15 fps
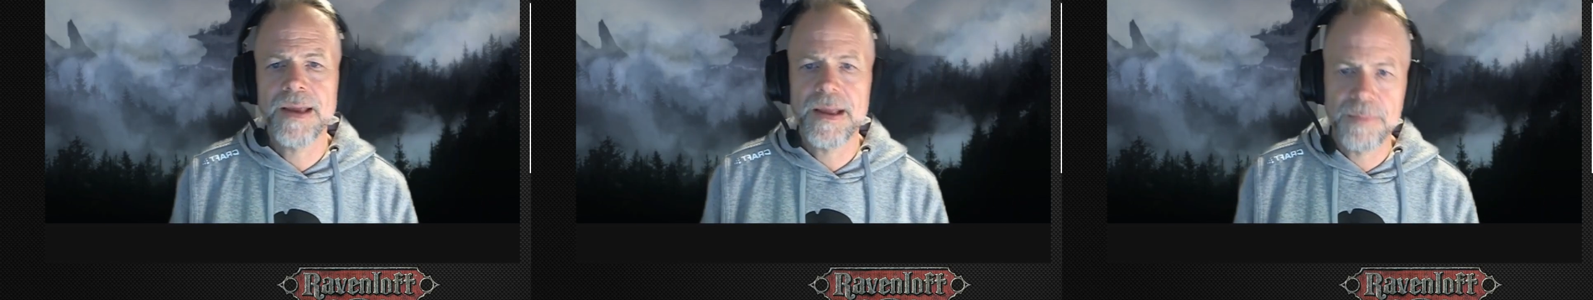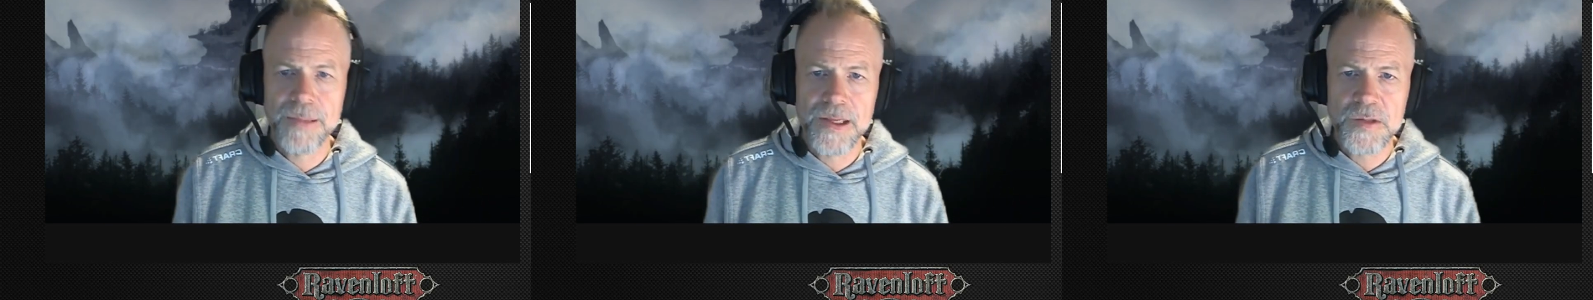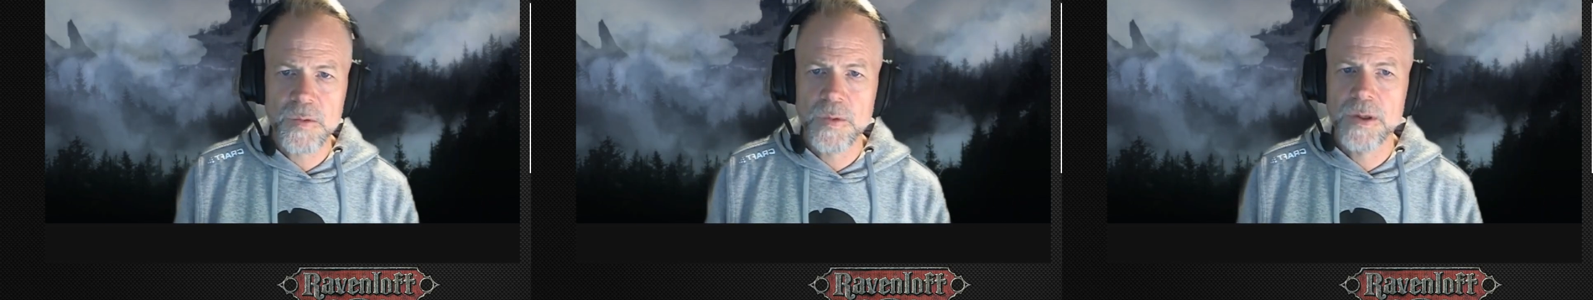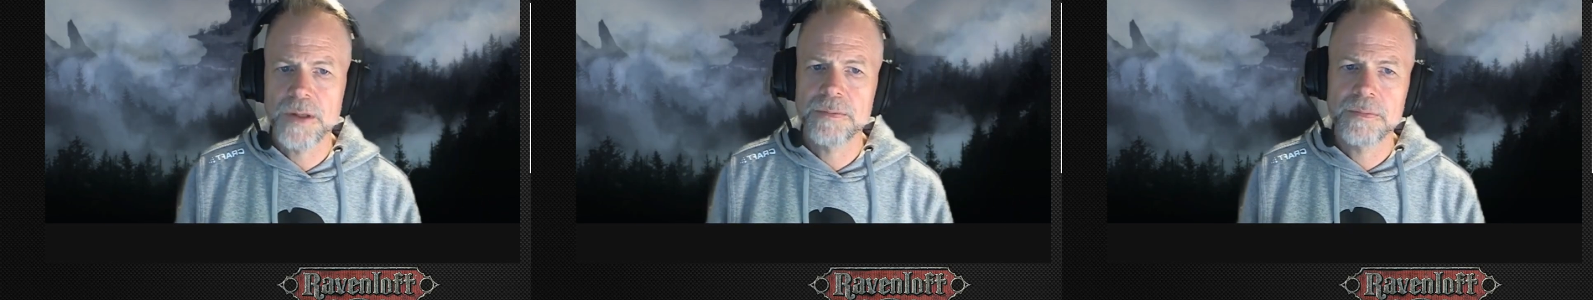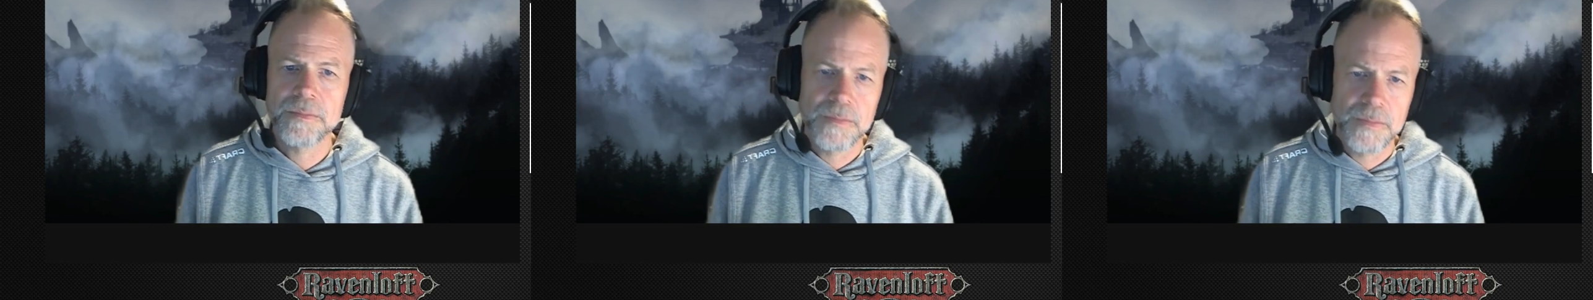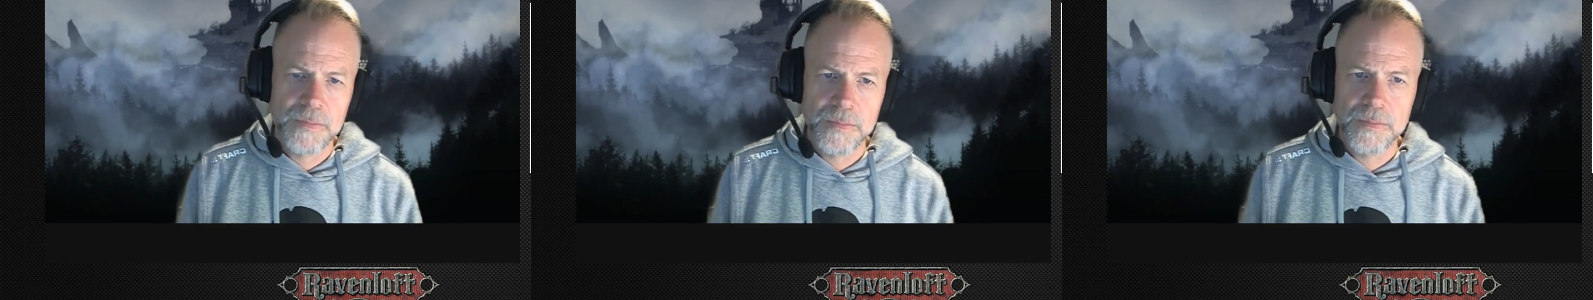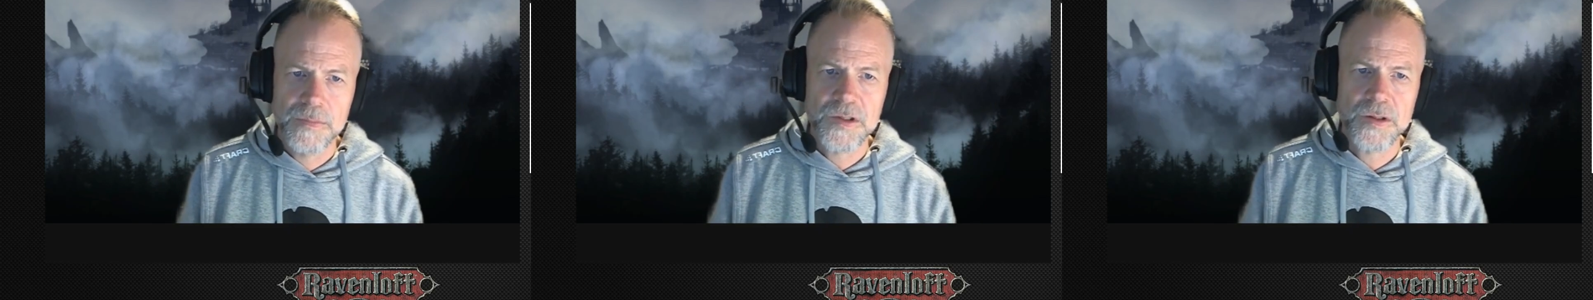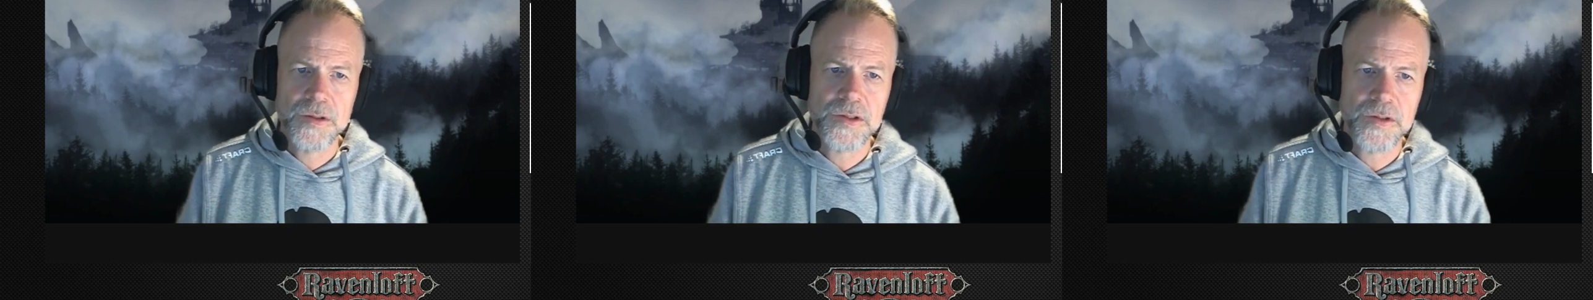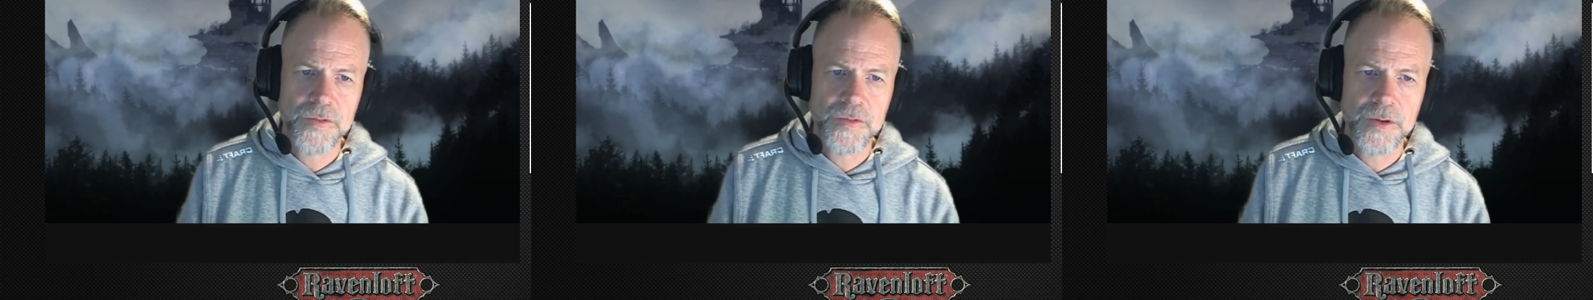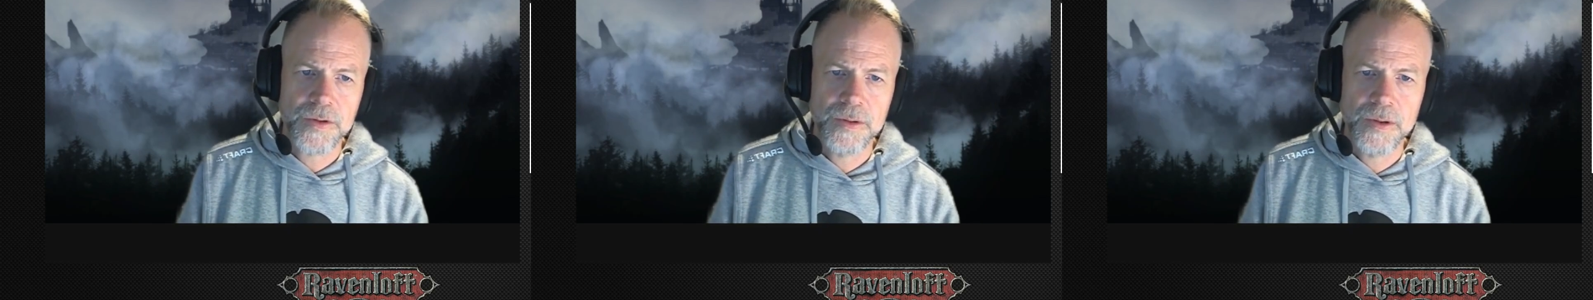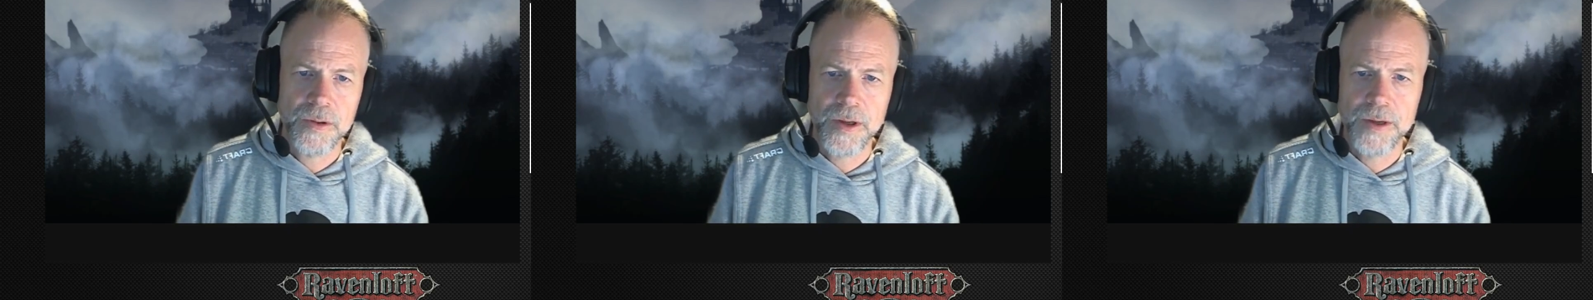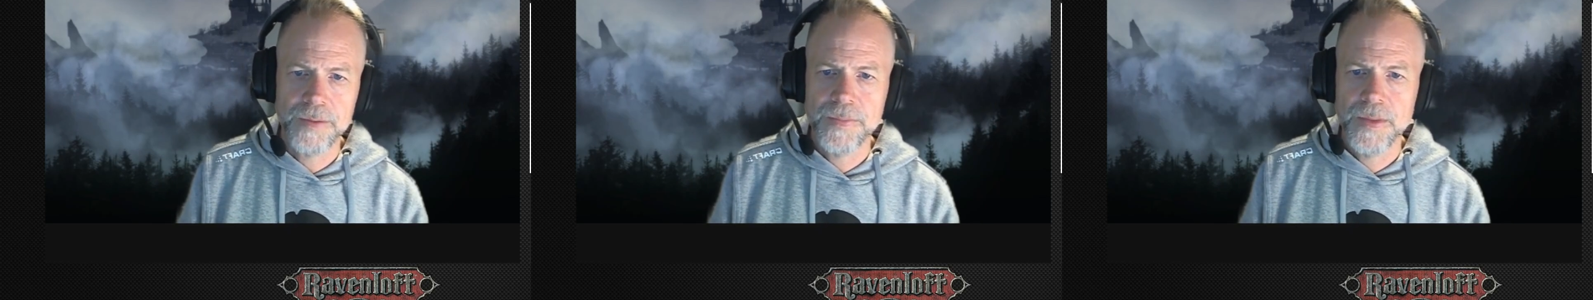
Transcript: add +1, so on and so forth. Okay?